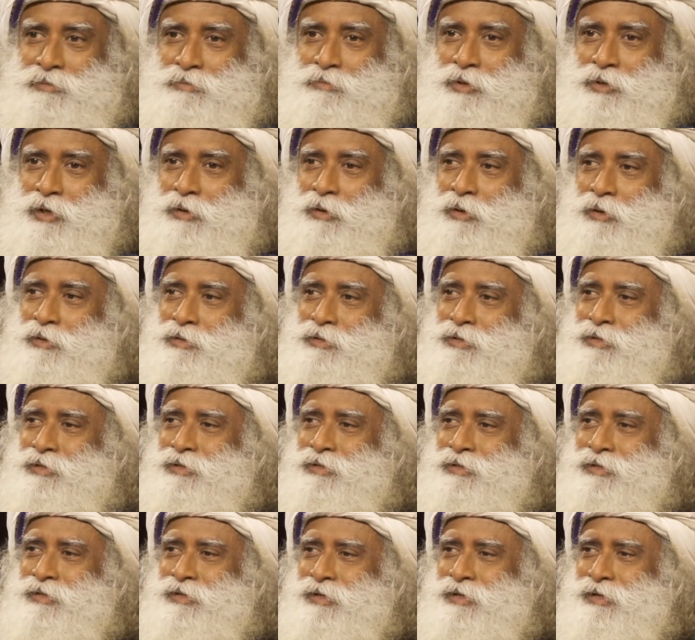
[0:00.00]

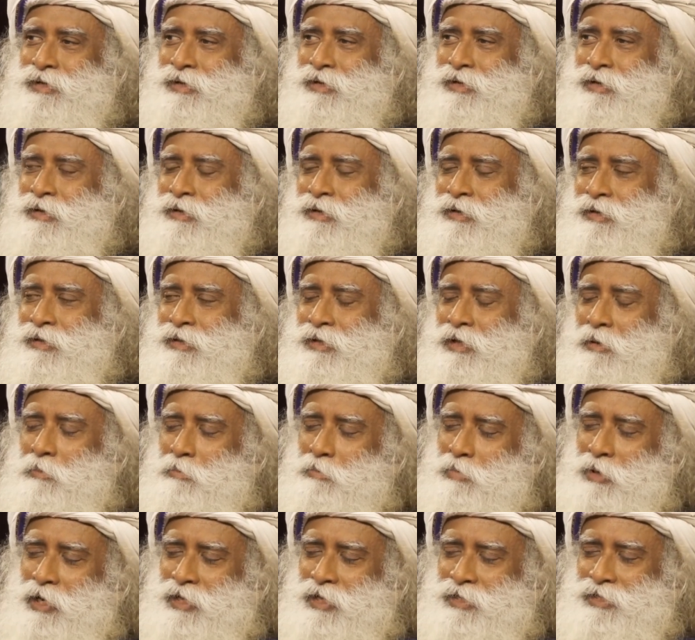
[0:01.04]
because the
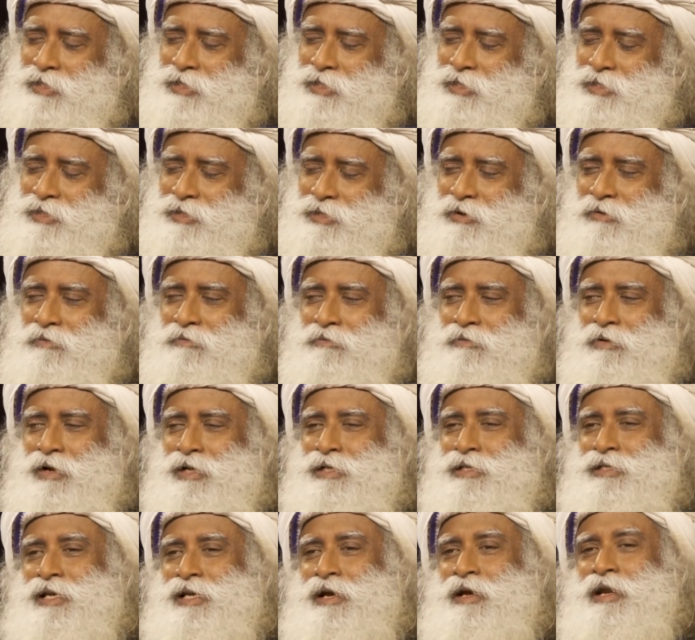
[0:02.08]
basis of
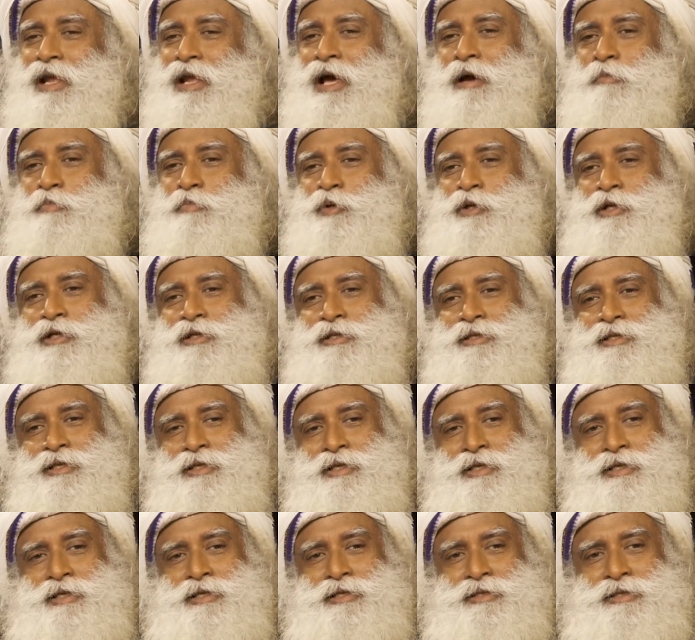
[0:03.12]
one's unhappiness
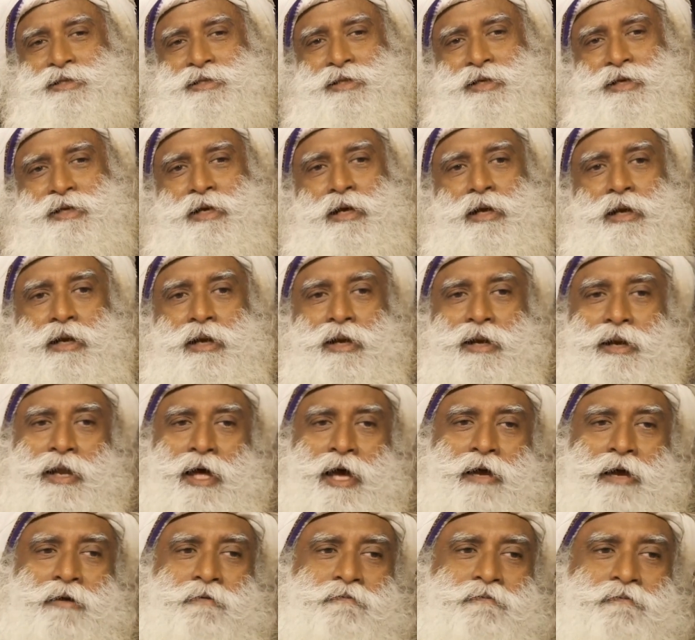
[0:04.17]
is
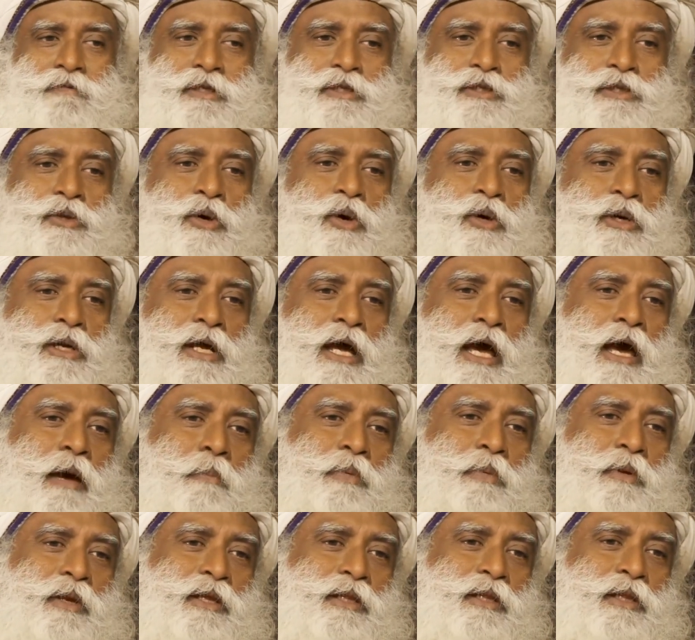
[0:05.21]
life is not
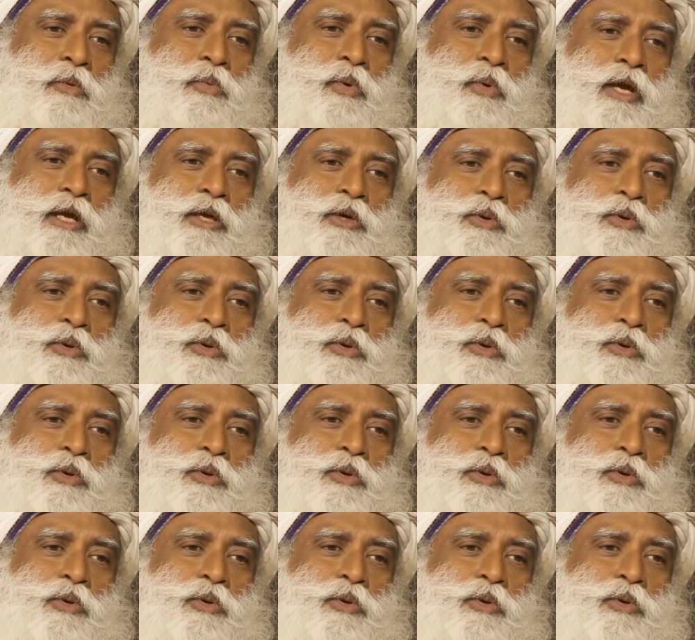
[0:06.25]
happening the way you